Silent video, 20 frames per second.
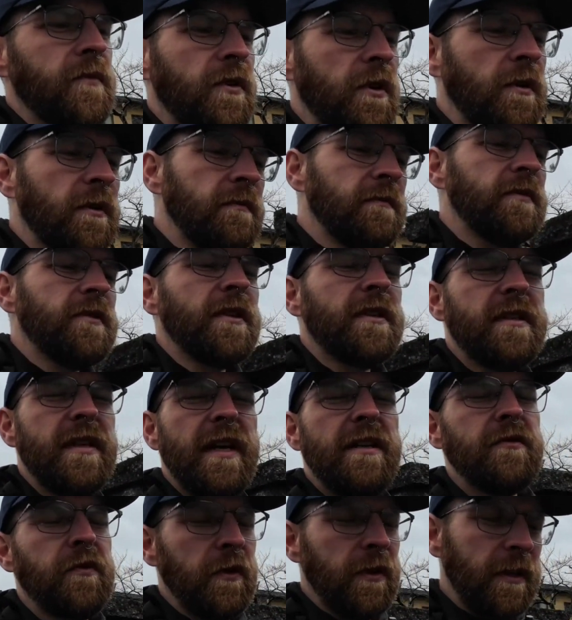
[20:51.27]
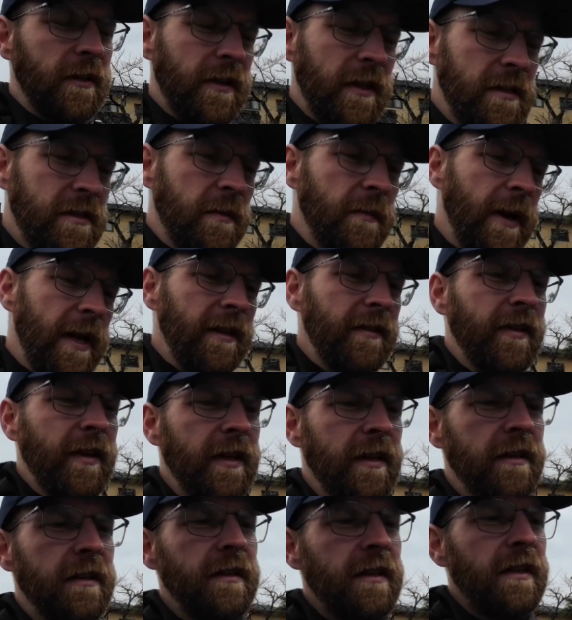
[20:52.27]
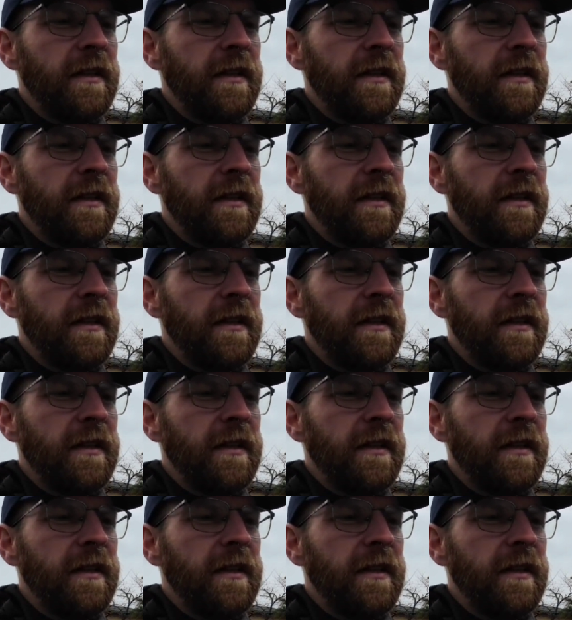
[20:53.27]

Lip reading: So successful, that's the main thing.